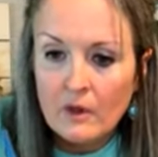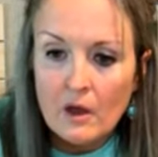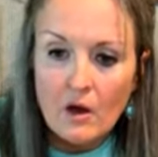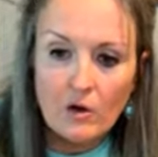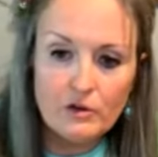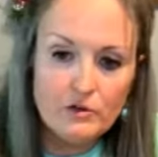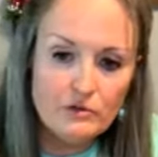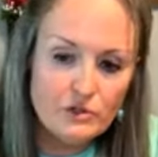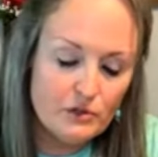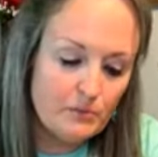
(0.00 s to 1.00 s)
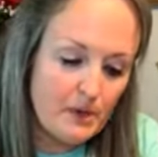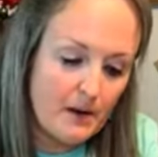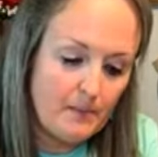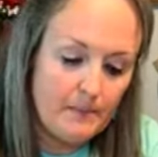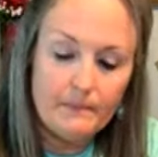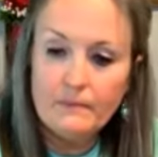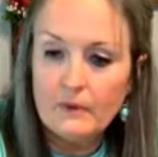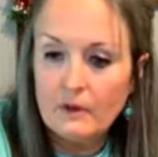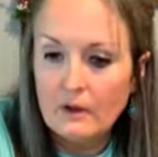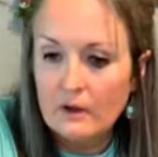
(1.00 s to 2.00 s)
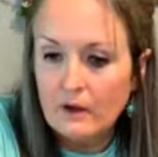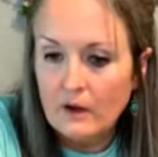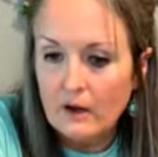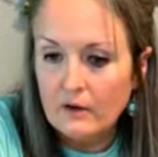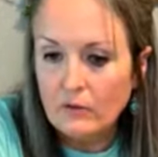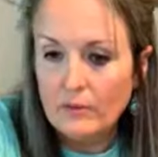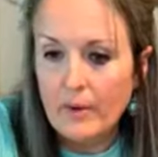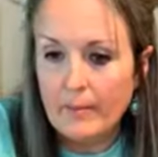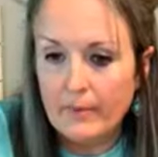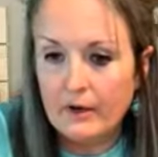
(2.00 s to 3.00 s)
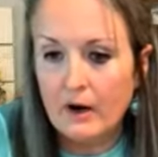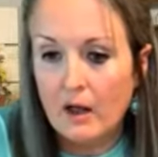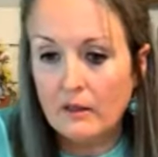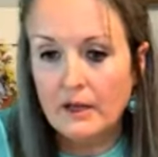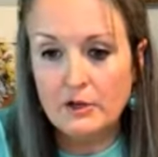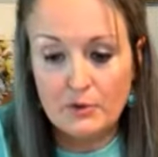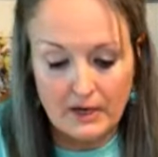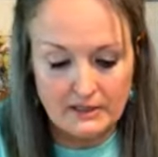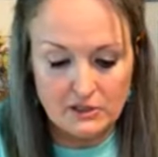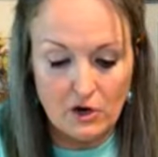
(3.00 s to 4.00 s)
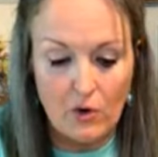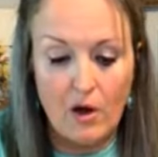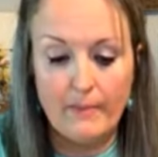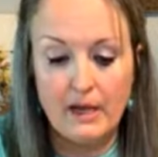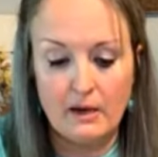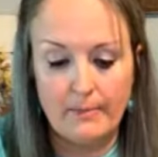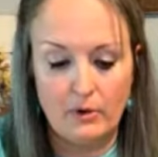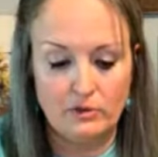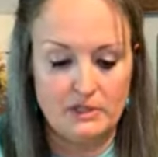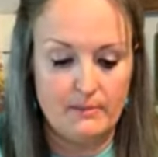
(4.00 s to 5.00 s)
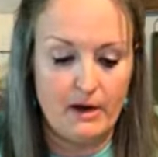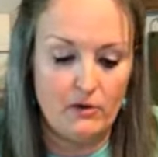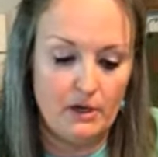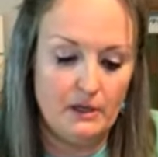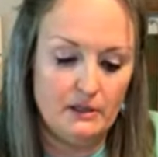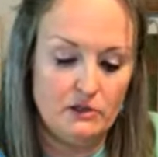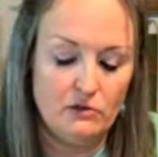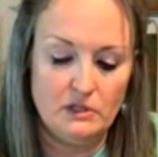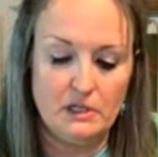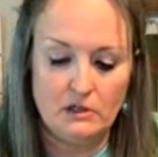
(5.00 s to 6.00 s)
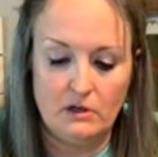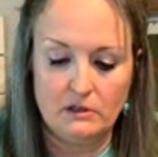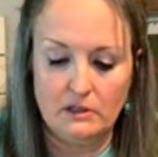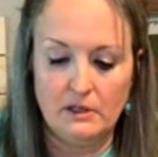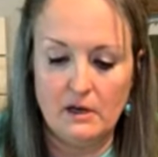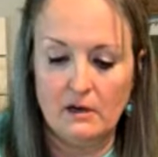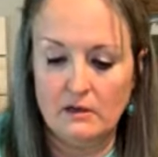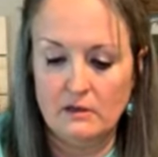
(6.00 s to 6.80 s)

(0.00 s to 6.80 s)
On YouTube, yeah. I don't remember. I'll let you guys know. I'll make a post about it as soon as I talk to Leah.